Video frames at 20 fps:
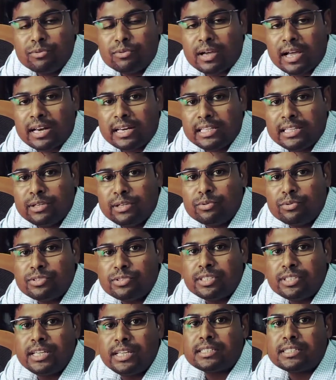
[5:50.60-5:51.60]
you can
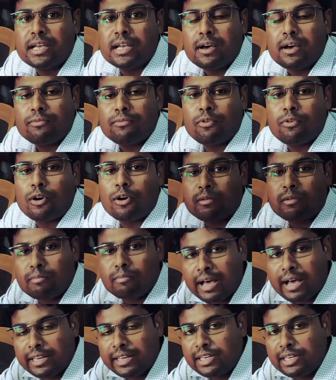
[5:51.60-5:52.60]
use this for
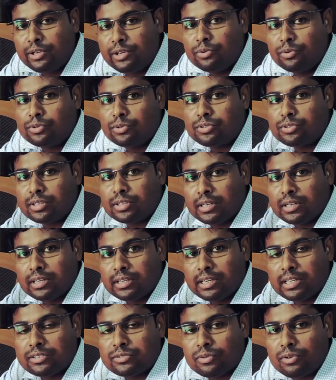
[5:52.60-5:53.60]
minute
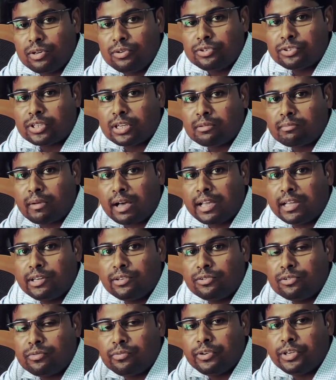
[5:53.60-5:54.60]
resolution,
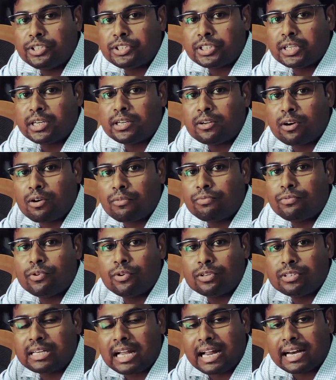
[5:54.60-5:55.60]
minute vision of
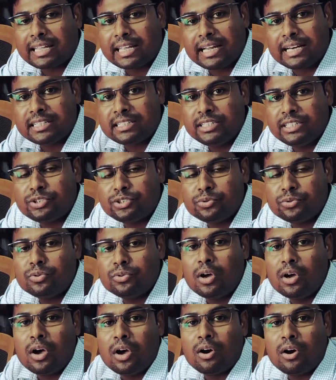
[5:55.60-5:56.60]
your target
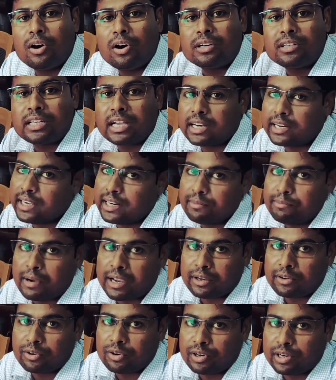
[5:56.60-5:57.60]
tissue or target
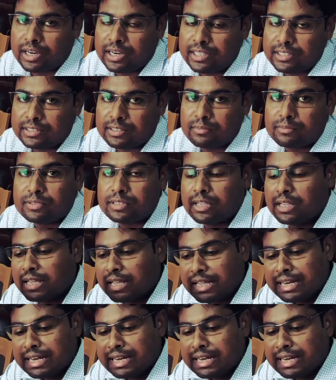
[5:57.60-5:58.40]
microorganisms.